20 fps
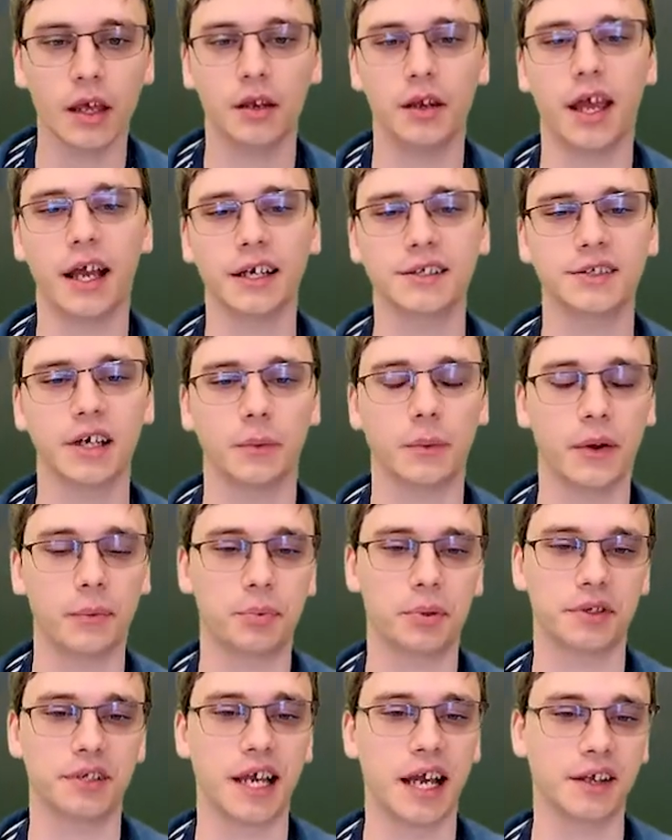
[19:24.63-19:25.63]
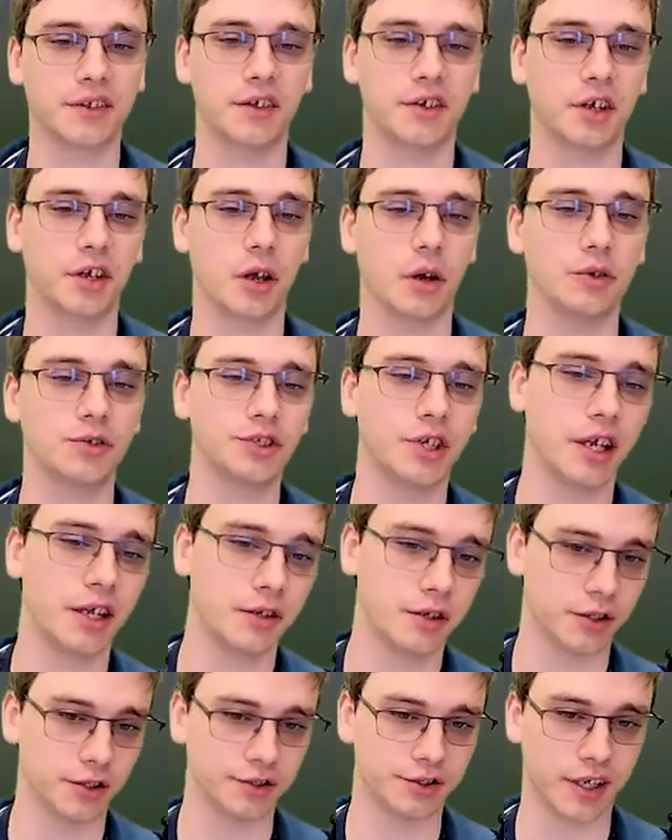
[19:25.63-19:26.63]
Next up, we have Protect the
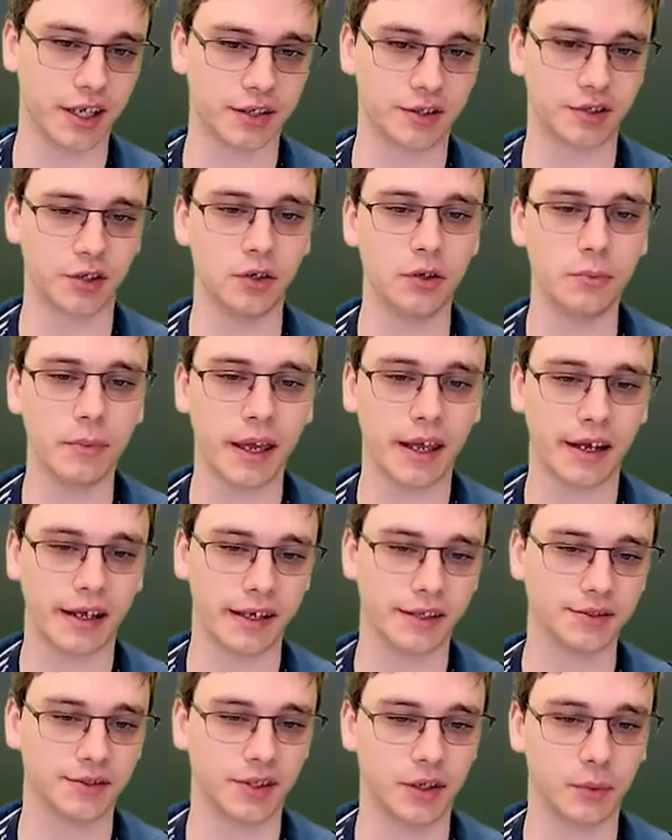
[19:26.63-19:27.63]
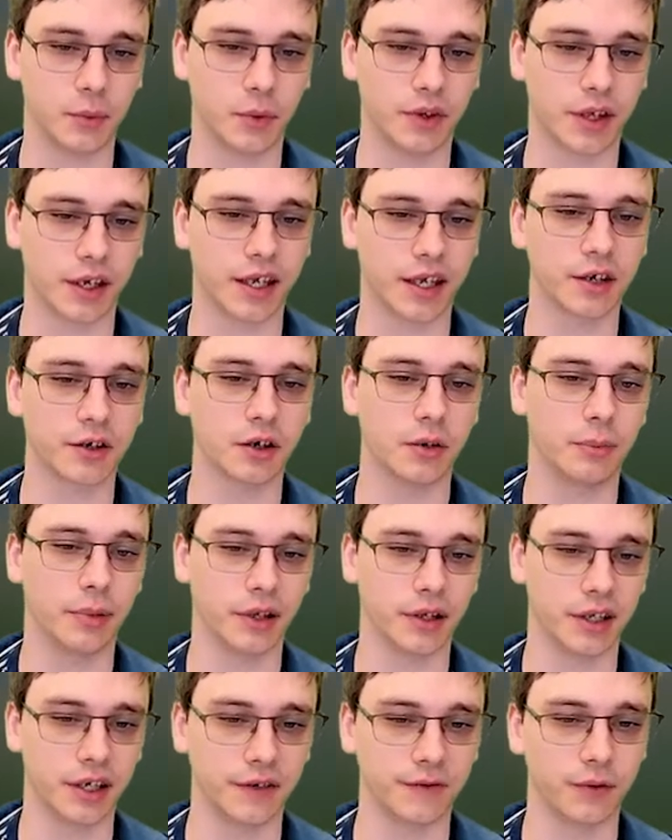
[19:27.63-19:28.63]
Negotiators, a 2 mana instant with a kicker
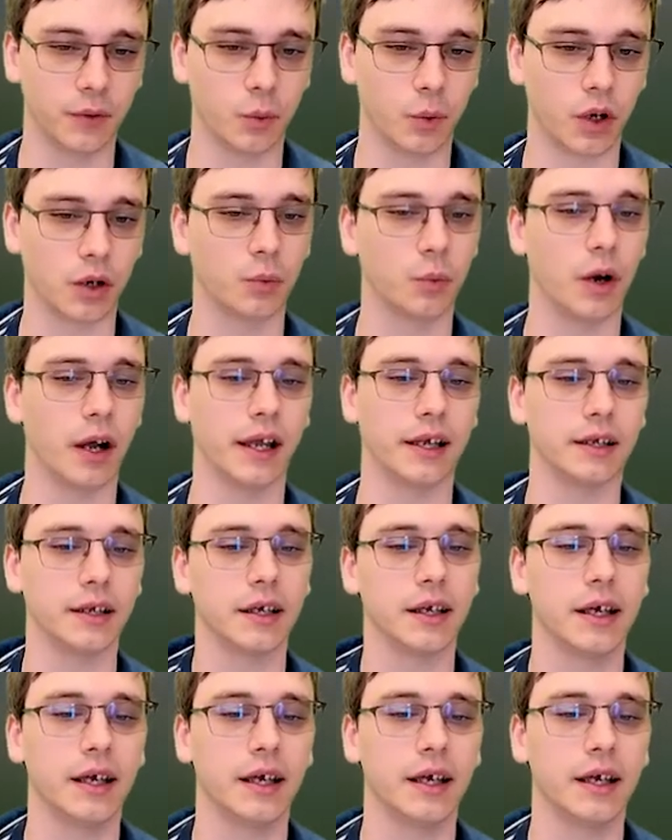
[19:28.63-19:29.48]
ability for 1 white.